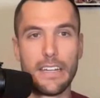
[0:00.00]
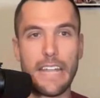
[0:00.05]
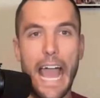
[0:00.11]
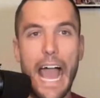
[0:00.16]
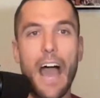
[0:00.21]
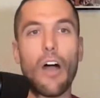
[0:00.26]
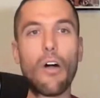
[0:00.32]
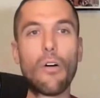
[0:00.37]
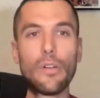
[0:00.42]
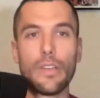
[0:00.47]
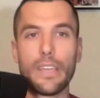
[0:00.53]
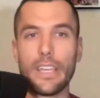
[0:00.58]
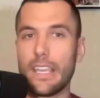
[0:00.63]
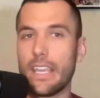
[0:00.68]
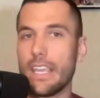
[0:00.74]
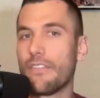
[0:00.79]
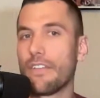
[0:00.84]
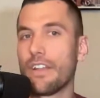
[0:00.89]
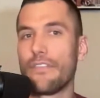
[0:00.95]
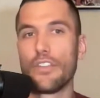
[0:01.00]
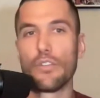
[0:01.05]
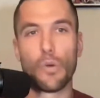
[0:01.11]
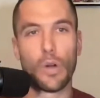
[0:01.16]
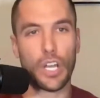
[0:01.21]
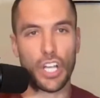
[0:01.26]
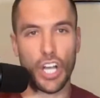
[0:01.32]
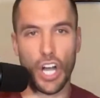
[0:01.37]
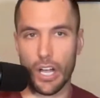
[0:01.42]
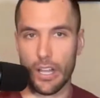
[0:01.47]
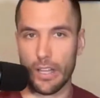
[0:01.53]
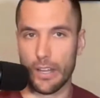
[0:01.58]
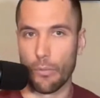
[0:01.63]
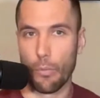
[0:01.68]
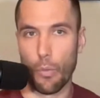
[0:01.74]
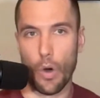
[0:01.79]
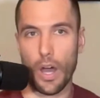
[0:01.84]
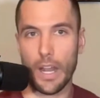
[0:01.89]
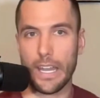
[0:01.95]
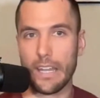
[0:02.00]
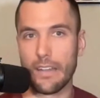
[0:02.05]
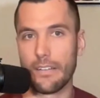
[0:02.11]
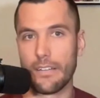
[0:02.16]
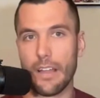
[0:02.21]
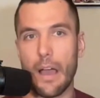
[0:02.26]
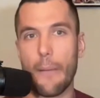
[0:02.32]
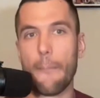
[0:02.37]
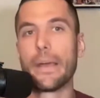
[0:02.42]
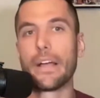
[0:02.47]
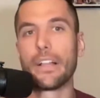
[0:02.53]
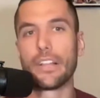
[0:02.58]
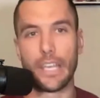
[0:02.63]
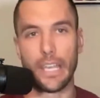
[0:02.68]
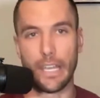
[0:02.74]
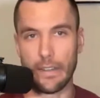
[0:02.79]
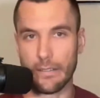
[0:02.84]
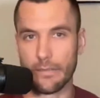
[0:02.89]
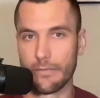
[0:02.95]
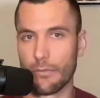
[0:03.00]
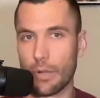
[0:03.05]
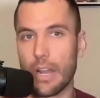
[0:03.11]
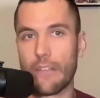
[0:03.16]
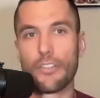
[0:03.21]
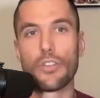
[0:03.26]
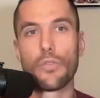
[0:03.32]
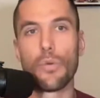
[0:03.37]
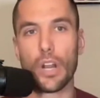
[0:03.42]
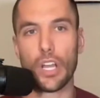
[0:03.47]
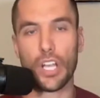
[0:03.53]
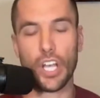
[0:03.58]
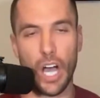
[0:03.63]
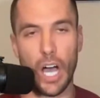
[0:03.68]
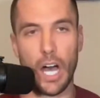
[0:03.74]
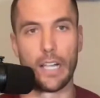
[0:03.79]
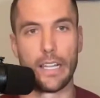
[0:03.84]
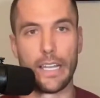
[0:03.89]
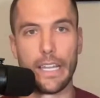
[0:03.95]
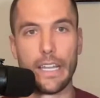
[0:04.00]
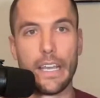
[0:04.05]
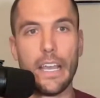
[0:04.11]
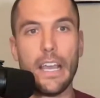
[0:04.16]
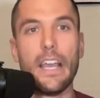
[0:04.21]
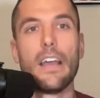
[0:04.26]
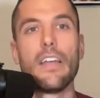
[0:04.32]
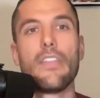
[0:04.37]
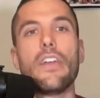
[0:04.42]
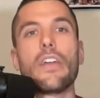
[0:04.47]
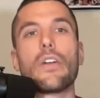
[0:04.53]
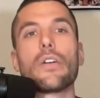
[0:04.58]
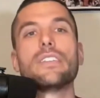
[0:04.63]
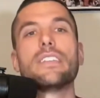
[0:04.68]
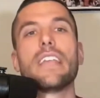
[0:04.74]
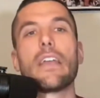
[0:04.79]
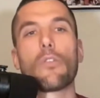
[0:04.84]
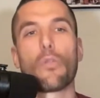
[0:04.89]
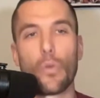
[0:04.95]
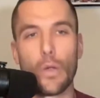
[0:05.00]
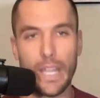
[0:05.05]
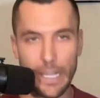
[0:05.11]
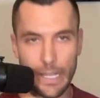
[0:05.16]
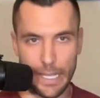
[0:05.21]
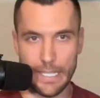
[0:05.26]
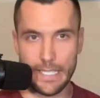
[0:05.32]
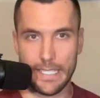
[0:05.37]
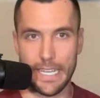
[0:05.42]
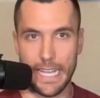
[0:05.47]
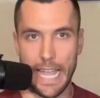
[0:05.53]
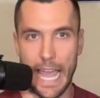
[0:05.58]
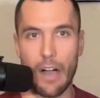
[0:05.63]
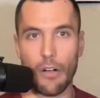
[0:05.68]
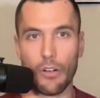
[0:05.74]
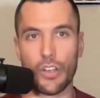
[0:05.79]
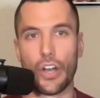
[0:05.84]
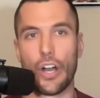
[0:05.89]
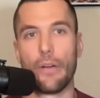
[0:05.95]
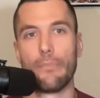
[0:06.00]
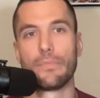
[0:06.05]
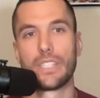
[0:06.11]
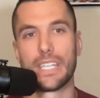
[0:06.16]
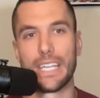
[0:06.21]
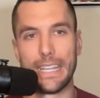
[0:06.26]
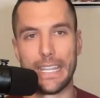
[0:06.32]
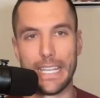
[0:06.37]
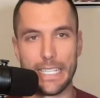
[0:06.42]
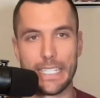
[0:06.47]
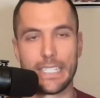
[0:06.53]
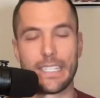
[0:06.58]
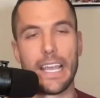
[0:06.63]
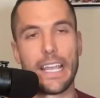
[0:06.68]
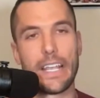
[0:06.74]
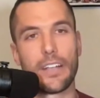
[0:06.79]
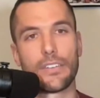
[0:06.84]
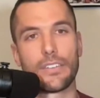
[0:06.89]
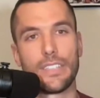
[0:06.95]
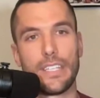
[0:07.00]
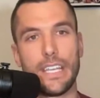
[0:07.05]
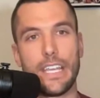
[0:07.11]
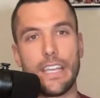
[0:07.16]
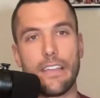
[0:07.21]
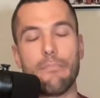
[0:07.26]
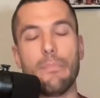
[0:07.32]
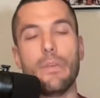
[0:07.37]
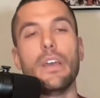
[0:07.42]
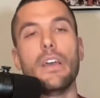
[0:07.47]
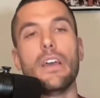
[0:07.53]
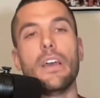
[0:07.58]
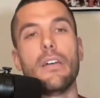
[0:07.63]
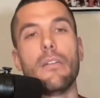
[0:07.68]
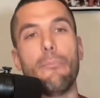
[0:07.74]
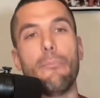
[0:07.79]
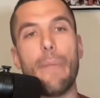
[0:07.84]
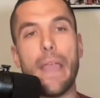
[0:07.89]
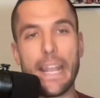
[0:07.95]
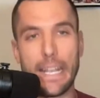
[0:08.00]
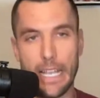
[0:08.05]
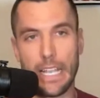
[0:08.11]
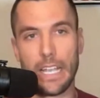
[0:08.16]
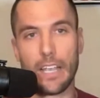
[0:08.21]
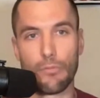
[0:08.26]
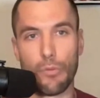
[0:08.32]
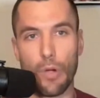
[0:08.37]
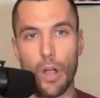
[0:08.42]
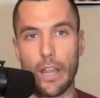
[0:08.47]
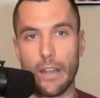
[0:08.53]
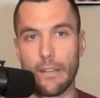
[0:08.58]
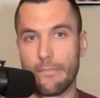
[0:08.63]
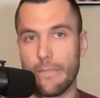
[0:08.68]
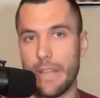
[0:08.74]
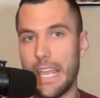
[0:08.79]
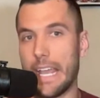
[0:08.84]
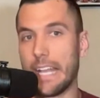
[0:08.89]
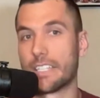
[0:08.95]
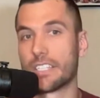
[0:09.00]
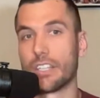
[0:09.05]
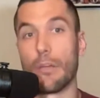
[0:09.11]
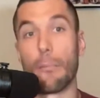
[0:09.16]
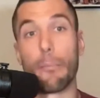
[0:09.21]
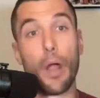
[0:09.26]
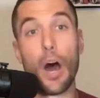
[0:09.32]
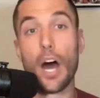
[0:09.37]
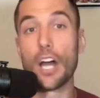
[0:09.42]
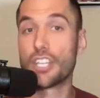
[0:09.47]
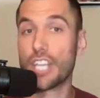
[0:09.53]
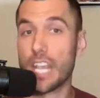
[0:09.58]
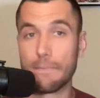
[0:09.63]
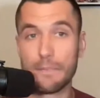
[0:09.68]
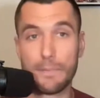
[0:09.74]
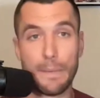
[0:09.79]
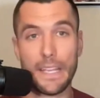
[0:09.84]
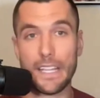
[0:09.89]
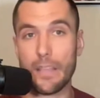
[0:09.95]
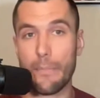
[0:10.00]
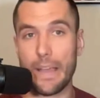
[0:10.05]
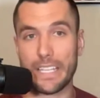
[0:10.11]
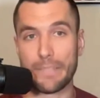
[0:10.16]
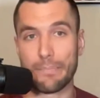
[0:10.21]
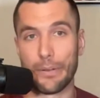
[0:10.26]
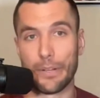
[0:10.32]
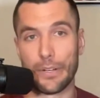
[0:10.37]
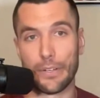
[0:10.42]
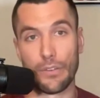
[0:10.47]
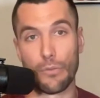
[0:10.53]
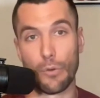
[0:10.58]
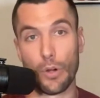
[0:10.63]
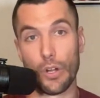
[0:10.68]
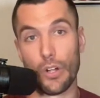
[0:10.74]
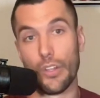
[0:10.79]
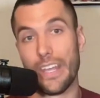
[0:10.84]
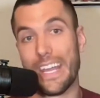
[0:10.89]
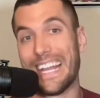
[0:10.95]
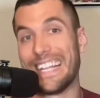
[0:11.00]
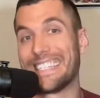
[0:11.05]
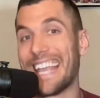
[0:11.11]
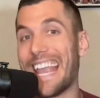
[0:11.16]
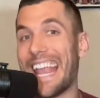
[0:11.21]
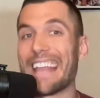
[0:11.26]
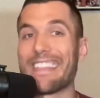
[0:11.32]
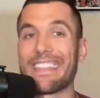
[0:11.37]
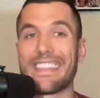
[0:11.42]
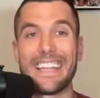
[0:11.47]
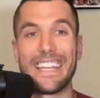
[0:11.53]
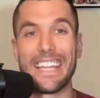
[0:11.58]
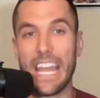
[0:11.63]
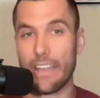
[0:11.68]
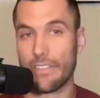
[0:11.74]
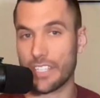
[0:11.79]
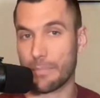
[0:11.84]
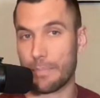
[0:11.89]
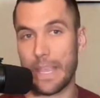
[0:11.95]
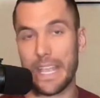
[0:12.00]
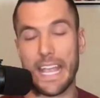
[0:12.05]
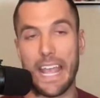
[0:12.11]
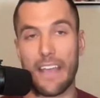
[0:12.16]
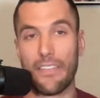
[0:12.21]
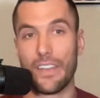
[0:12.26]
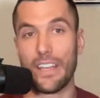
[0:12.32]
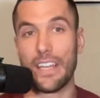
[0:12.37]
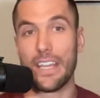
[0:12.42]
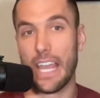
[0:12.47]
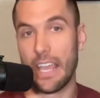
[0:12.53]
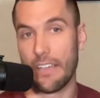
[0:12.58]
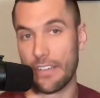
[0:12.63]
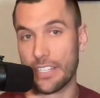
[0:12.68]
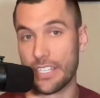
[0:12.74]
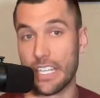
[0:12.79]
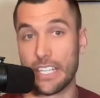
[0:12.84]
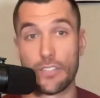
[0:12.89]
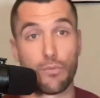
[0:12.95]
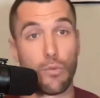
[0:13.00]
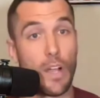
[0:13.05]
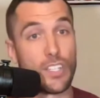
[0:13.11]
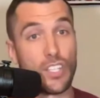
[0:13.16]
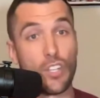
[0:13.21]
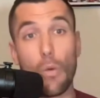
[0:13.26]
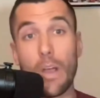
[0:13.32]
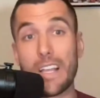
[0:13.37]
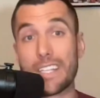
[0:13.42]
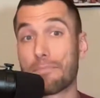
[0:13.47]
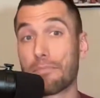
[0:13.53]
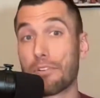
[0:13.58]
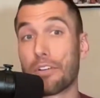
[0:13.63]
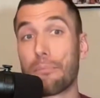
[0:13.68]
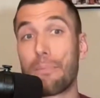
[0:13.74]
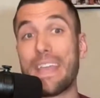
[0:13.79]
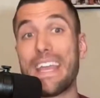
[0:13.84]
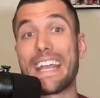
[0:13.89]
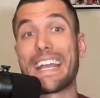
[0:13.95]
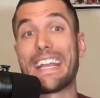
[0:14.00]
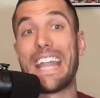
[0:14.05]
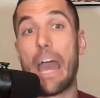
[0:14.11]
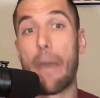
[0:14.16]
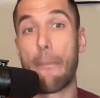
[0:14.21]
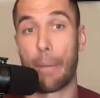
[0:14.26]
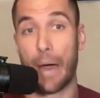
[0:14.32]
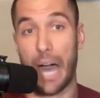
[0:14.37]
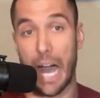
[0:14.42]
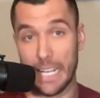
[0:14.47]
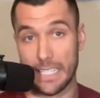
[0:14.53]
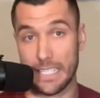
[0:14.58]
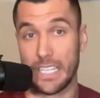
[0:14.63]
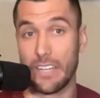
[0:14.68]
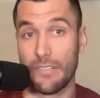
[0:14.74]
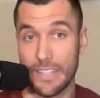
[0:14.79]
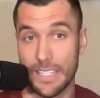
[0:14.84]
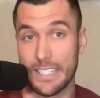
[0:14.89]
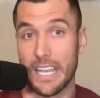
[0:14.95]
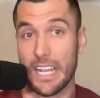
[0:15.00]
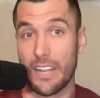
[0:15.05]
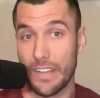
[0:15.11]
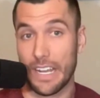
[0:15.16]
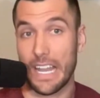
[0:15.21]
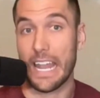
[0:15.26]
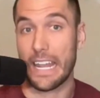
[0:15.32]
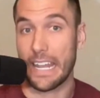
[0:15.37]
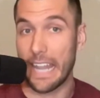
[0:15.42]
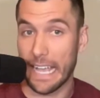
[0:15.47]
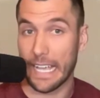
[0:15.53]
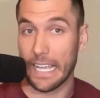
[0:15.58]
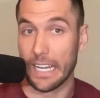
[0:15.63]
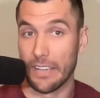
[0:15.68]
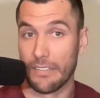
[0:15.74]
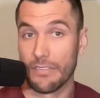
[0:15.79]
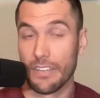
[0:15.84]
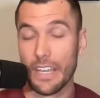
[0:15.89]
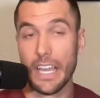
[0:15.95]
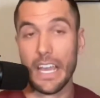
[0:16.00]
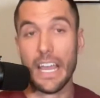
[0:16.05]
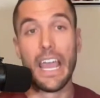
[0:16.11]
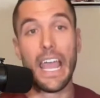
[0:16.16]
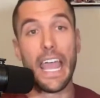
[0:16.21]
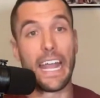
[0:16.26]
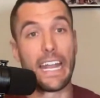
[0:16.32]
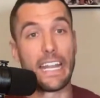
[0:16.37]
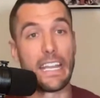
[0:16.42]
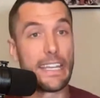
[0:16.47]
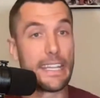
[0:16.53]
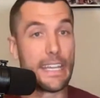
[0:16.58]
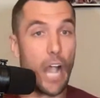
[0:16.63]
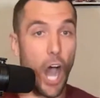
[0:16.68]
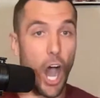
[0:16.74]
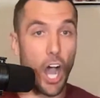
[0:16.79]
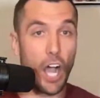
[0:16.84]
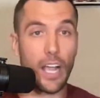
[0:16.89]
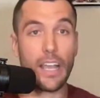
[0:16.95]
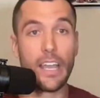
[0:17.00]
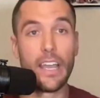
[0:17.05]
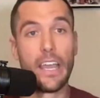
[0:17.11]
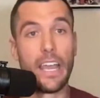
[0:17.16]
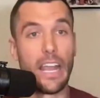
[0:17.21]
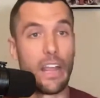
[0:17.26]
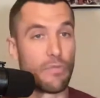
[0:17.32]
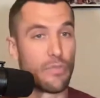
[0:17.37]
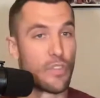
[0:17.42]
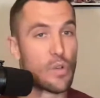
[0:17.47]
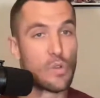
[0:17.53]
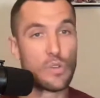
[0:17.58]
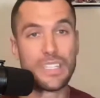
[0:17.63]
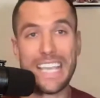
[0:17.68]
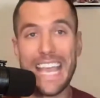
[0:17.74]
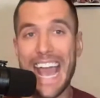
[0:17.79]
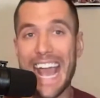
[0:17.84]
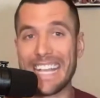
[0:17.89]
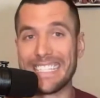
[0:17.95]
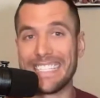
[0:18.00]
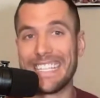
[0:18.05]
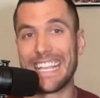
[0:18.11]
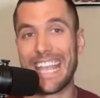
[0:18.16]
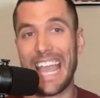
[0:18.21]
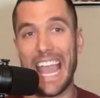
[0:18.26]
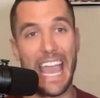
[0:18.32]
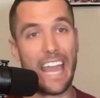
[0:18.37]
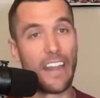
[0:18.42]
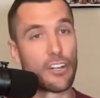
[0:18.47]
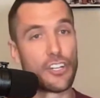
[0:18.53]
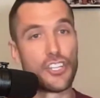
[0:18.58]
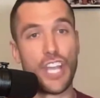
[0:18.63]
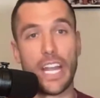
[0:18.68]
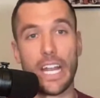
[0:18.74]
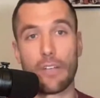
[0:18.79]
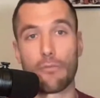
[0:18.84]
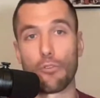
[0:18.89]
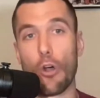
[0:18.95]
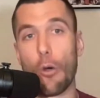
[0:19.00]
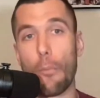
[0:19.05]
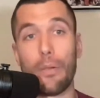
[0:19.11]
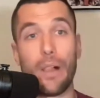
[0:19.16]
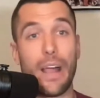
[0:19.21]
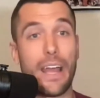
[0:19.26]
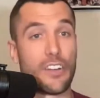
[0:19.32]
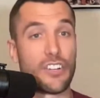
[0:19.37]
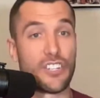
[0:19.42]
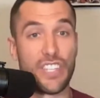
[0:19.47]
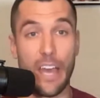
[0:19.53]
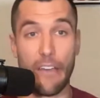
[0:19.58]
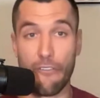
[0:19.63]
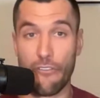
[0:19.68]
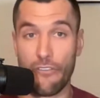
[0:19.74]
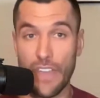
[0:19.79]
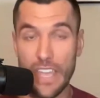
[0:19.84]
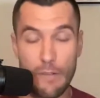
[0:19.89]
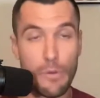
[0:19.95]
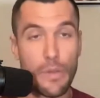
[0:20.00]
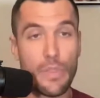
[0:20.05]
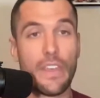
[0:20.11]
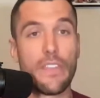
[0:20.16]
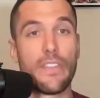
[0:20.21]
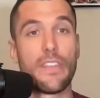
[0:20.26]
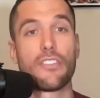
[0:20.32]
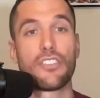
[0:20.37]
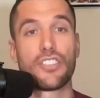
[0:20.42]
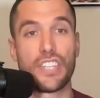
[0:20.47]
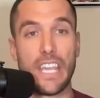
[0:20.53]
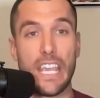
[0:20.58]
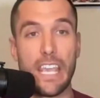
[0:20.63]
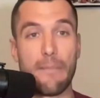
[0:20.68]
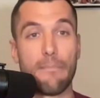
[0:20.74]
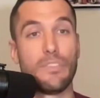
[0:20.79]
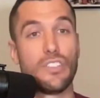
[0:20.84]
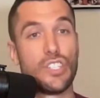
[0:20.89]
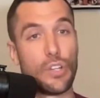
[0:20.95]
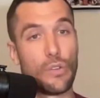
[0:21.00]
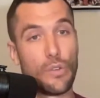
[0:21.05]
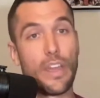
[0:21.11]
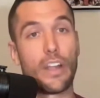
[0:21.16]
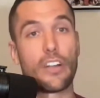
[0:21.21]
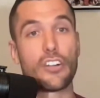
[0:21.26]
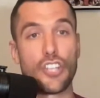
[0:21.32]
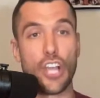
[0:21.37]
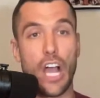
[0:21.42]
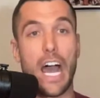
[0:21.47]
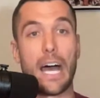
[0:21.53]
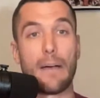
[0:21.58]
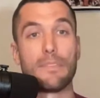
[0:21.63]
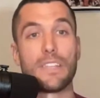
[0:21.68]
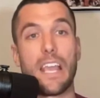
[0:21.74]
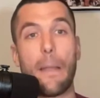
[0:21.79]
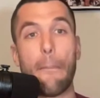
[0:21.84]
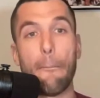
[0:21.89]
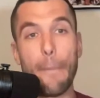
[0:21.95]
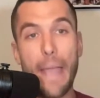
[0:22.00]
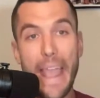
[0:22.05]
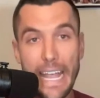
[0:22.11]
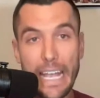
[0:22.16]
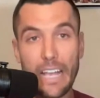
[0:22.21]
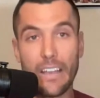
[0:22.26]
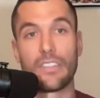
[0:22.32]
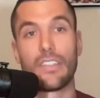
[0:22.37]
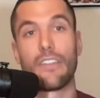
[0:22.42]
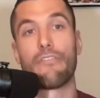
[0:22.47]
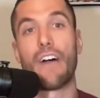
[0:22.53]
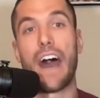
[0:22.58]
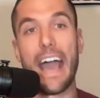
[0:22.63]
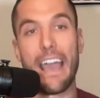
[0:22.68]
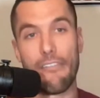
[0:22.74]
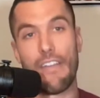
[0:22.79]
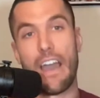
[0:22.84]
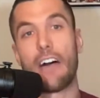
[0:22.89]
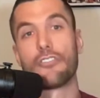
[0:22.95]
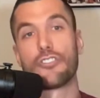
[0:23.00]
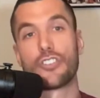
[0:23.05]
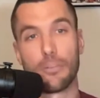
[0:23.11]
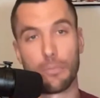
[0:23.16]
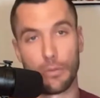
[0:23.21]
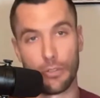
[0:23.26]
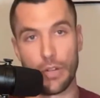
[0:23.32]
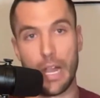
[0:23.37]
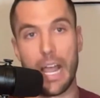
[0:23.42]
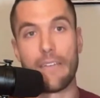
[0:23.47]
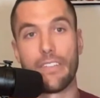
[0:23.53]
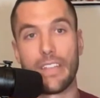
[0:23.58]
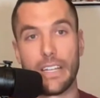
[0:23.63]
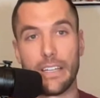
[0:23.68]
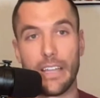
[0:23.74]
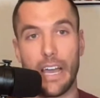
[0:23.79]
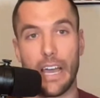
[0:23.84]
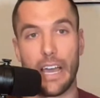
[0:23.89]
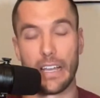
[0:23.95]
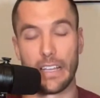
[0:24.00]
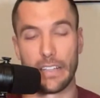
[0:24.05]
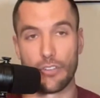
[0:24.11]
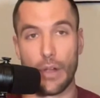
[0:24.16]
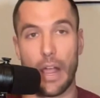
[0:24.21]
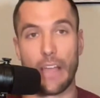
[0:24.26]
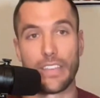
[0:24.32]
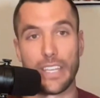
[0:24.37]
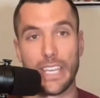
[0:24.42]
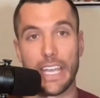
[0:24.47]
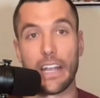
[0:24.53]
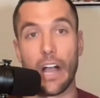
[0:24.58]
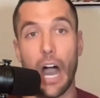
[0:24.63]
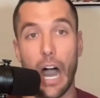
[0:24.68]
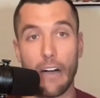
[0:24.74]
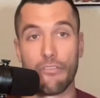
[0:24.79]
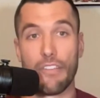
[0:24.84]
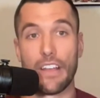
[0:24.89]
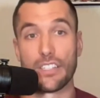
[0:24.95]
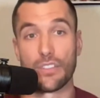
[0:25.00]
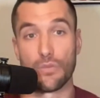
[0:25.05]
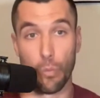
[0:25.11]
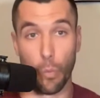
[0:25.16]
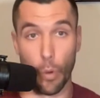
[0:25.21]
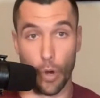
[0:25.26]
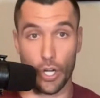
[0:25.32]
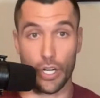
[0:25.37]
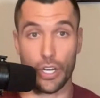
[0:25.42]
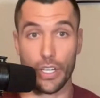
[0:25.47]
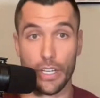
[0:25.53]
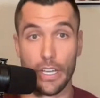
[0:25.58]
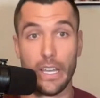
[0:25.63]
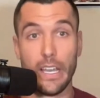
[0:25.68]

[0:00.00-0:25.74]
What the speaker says: Now, even if you want to call it a 1 in 1,000,000, whatever you want to call it, there is a realistic outcome to this Laker team making a run. It's LeBron James being the best player in the world. It's Anthony Davis being Anthony Davis. It's Russell Westbrook being a net positive instead of a net negative. And young, enthusiastic, energetic role players that fit within their scheme, do jobs, and make the five-out dribble driving kick offense work.